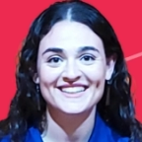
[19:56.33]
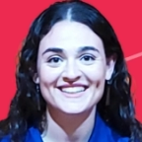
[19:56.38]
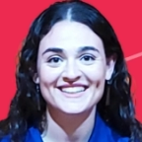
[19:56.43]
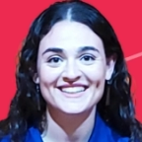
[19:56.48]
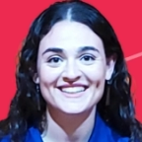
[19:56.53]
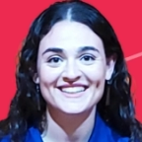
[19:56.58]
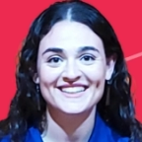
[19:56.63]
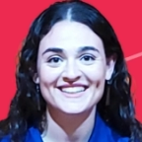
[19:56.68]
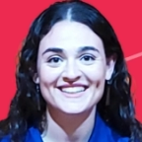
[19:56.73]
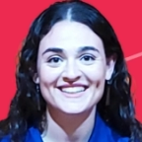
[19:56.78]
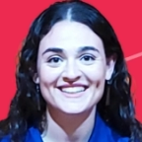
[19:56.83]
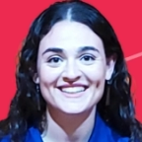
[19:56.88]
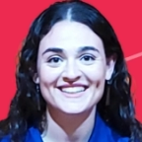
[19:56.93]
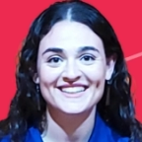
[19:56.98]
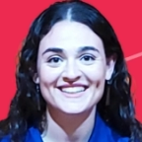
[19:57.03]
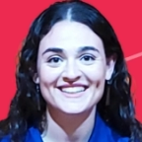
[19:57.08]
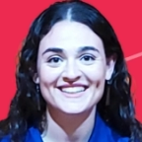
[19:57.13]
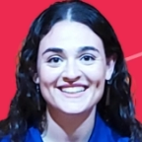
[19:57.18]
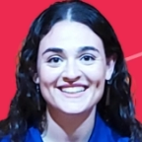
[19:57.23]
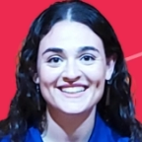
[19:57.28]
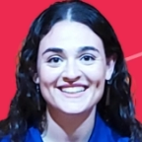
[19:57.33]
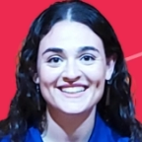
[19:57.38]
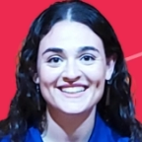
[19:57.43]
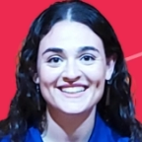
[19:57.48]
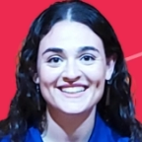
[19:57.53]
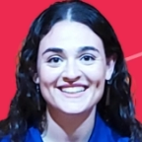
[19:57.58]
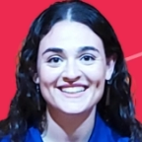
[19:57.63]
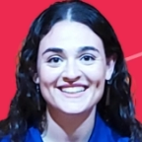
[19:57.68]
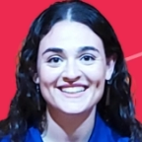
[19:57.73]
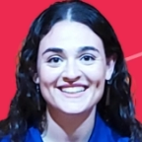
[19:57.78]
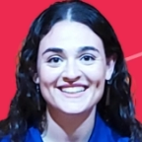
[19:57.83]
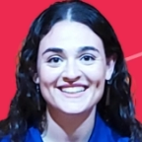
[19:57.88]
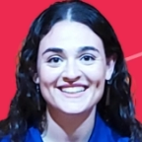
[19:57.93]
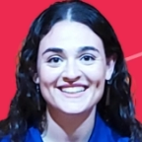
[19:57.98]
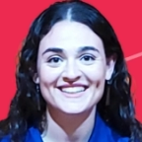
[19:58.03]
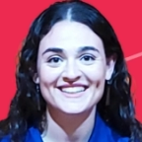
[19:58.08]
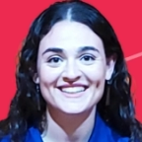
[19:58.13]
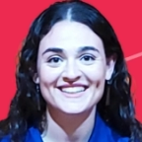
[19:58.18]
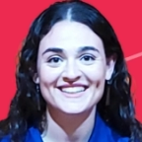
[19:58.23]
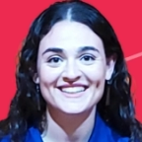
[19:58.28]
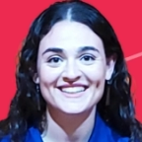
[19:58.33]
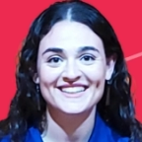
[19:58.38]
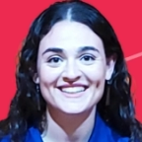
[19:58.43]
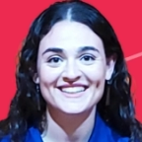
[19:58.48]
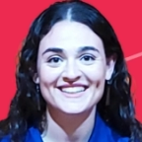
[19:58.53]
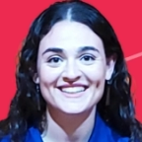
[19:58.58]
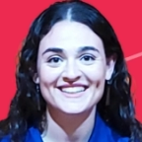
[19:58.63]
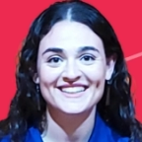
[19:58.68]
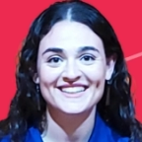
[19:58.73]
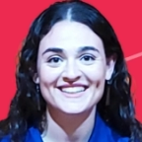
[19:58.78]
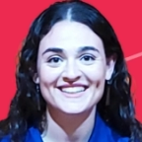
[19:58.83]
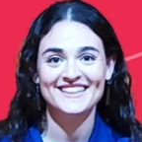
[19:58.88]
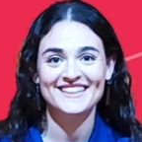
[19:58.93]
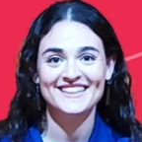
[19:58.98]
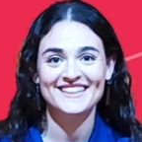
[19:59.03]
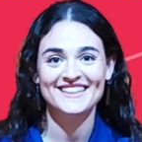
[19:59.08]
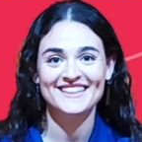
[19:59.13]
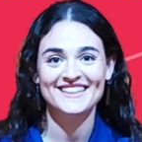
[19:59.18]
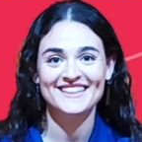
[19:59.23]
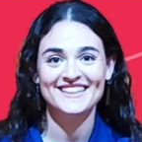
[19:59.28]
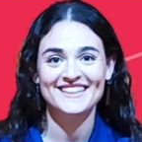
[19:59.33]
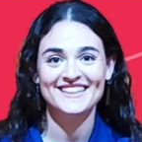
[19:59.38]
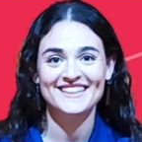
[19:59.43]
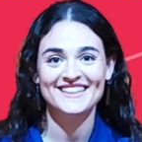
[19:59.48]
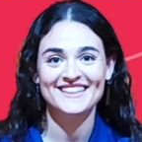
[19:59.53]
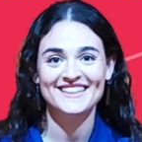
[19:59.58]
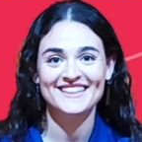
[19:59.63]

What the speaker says: (no lip movement)